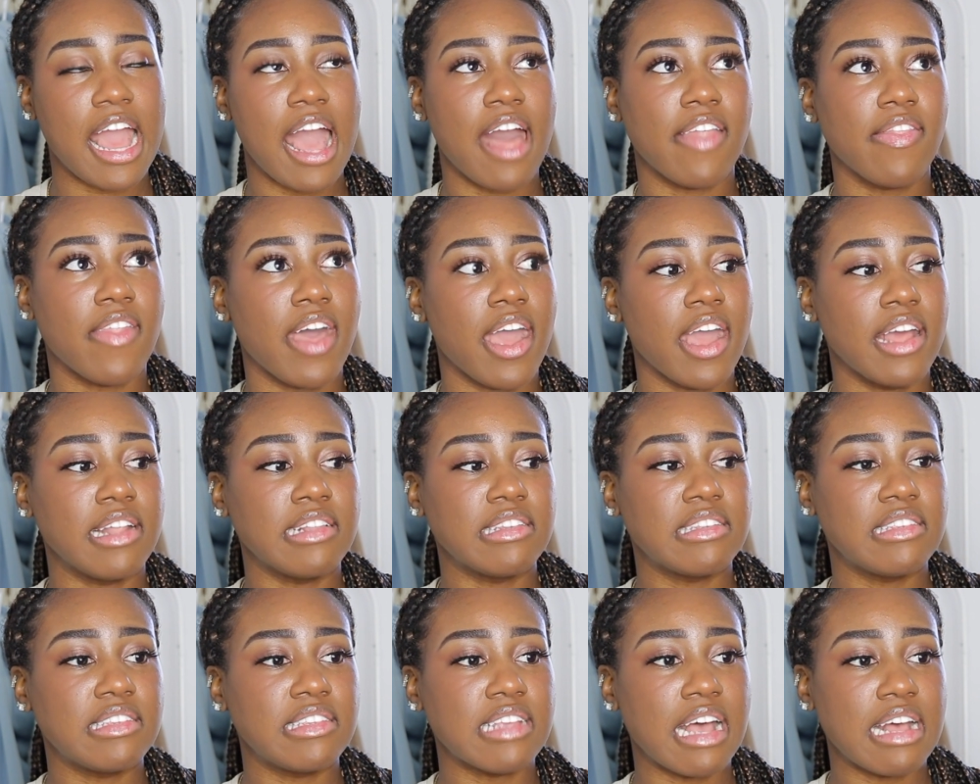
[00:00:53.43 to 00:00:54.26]
And then
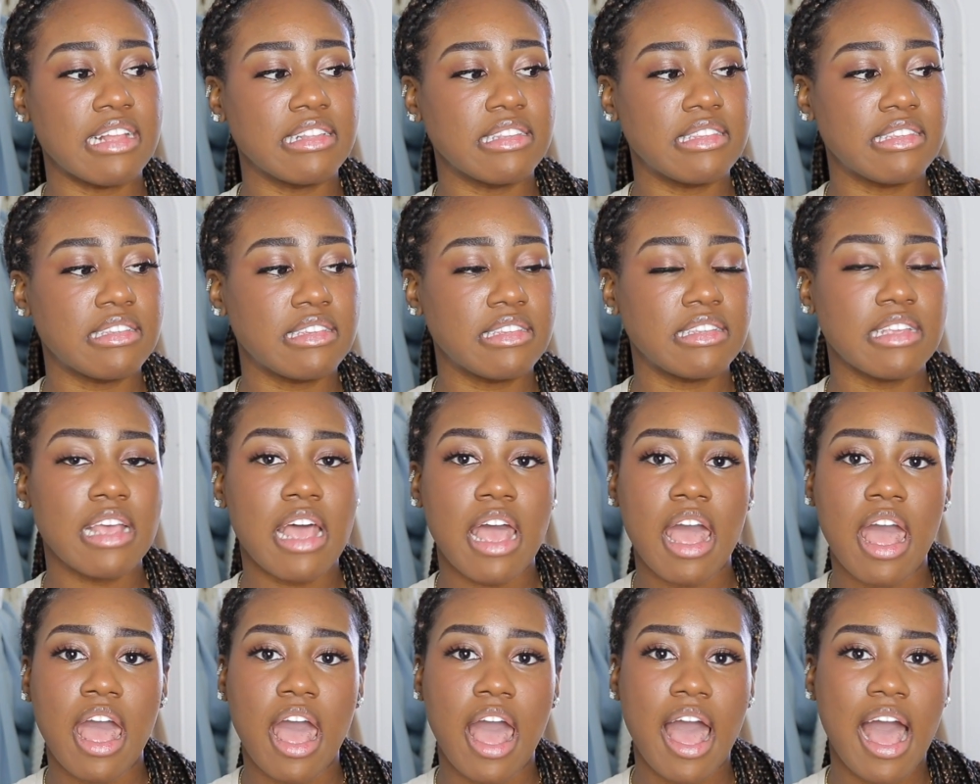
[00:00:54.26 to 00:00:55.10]
Ssense
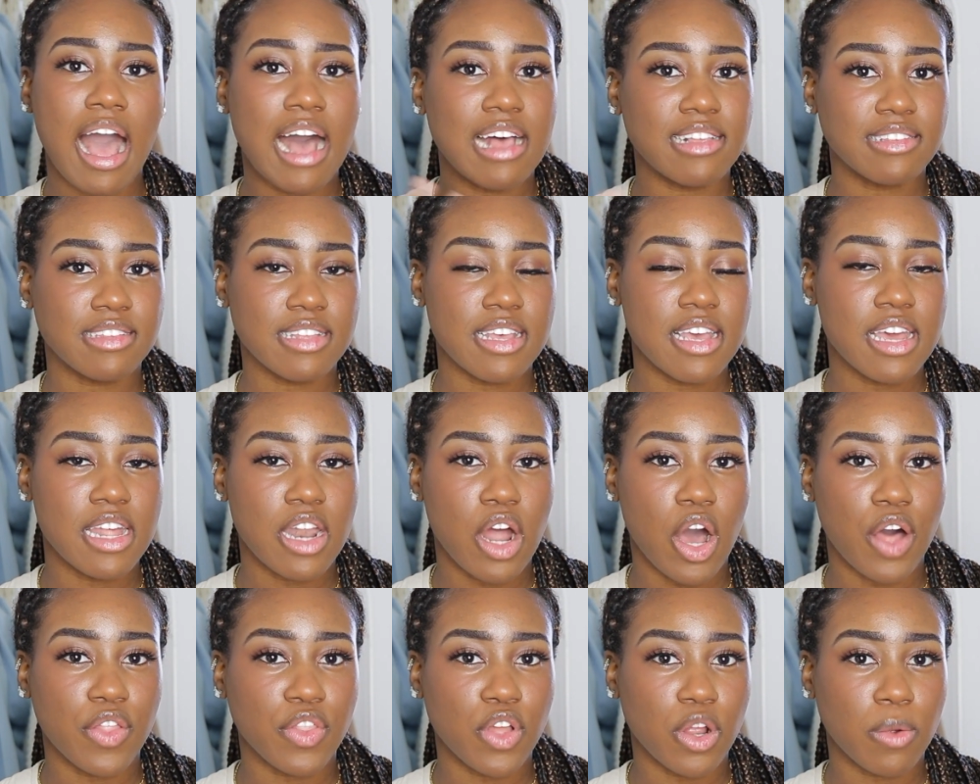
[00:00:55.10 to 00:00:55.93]
has
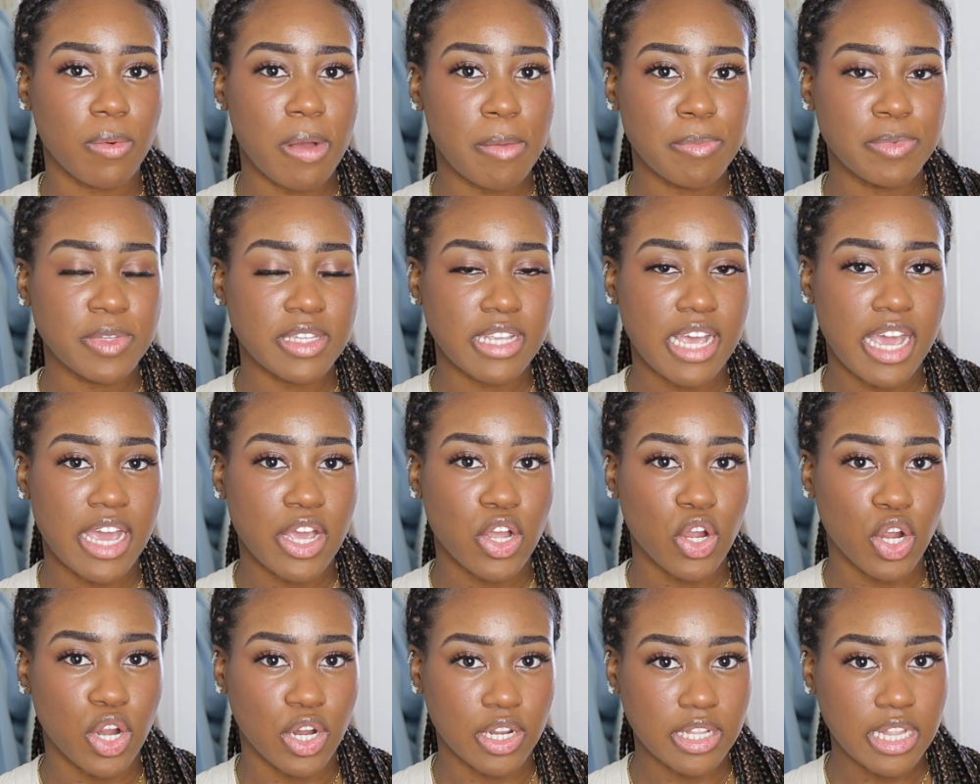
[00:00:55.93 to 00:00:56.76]
it on their website
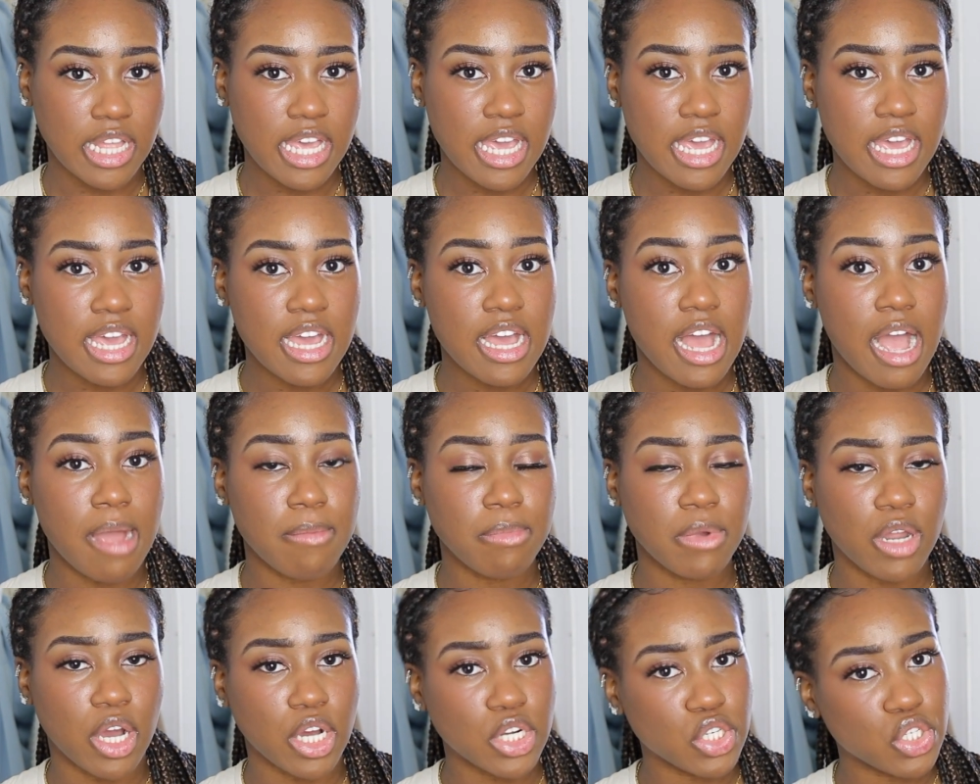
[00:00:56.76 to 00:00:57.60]
currently.
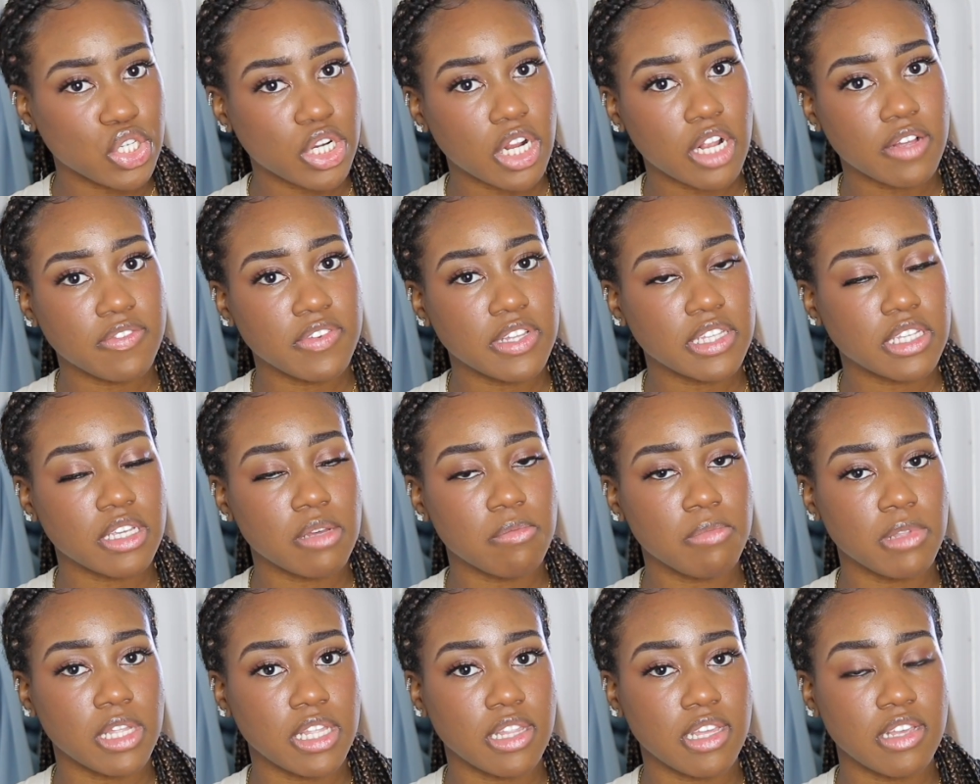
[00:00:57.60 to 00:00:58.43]
I'm not sure if it's
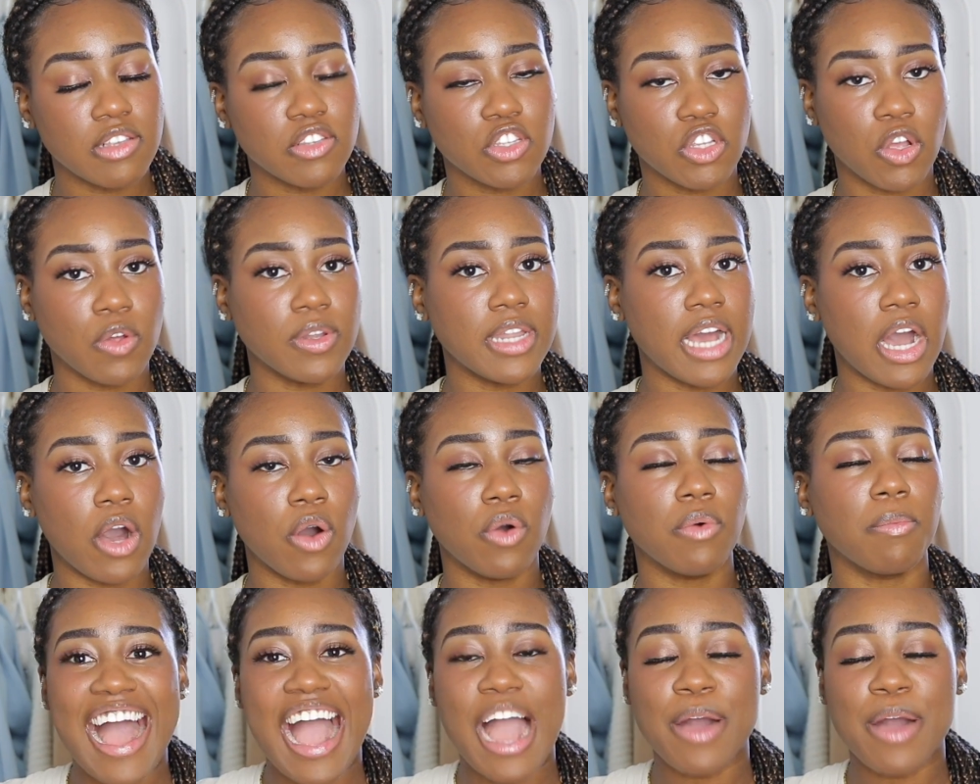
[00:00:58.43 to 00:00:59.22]
completely sold out.